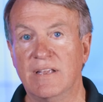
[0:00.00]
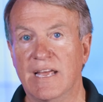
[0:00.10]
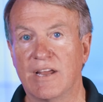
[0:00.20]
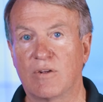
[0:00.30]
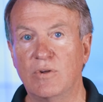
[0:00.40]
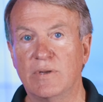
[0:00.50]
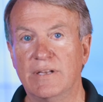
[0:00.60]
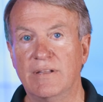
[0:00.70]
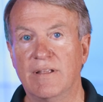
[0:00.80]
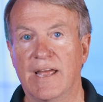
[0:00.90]

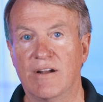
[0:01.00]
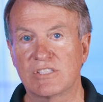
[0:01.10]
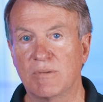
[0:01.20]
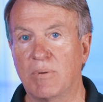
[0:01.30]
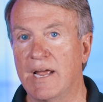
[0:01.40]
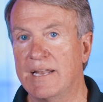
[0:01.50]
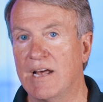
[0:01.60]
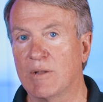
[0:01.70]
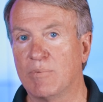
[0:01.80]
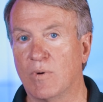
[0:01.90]
including air supply and
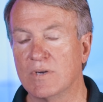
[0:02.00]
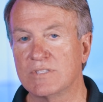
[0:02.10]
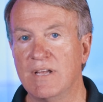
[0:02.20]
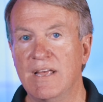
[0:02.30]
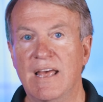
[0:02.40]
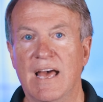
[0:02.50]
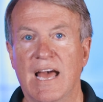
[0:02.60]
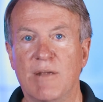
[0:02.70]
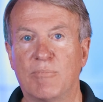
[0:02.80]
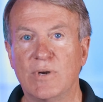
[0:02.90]
outlet ports,
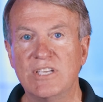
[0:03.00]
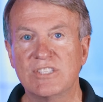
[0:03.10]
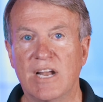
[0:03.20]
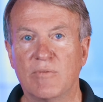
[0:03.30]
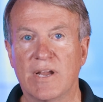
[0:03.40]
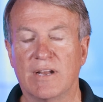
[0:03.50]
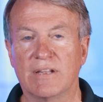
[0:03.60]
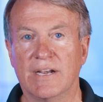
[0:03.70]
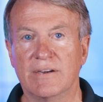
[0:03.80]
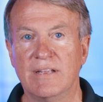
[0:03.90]
a preset
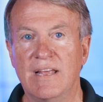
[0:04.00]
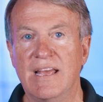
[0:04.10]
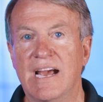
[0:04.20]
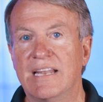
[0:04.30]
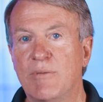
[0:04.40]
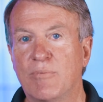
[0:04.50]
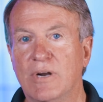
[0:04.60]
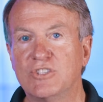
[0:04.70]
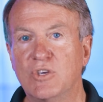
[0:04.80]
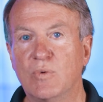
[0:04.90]
regulator, and a
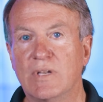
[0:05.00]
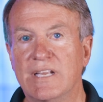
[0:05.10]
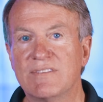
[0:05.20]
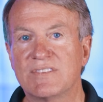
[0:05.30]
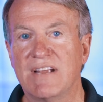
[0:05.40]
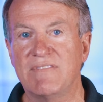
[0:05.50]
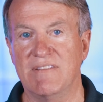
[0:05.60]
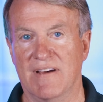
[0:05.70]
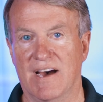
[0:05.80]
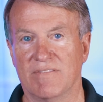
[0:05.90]
pressure release safety
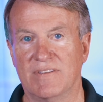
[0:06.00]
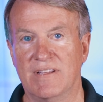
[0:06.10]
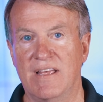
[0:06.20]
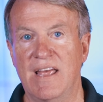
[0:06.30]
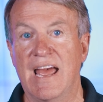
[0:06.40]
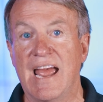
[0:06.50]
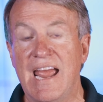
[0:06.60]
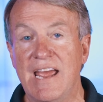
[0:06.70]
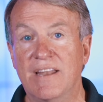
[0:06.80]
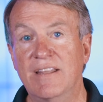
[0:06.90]
valve,
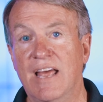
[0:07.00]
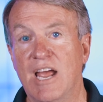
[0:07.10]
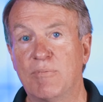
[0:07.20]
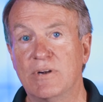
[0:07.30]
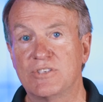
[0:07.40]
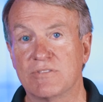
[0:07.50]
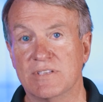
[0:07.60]
and a pressure